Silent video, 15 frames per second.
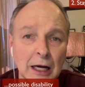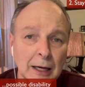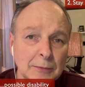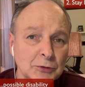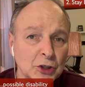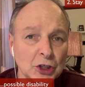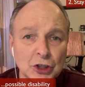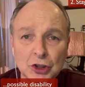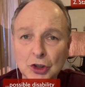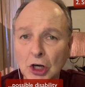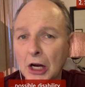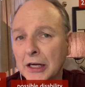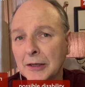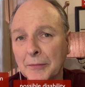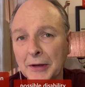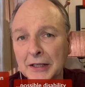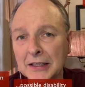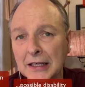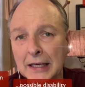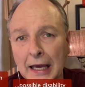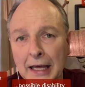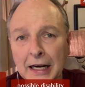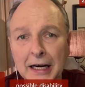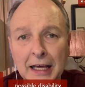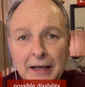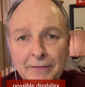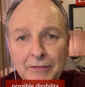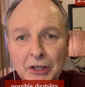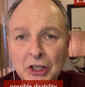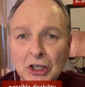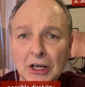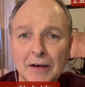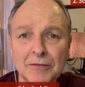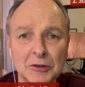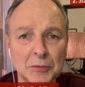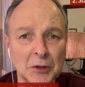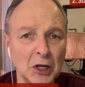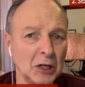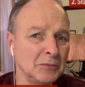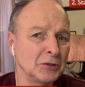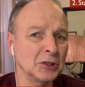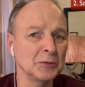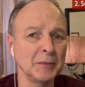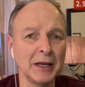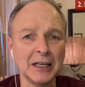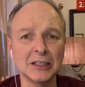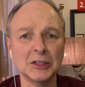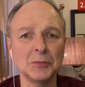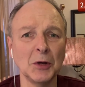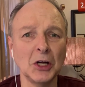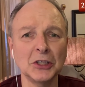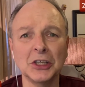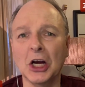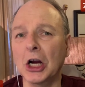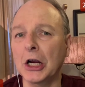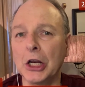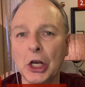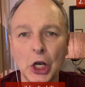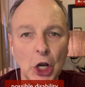I'm just trying to make the candidate feel comfortable. I'm just making small talk.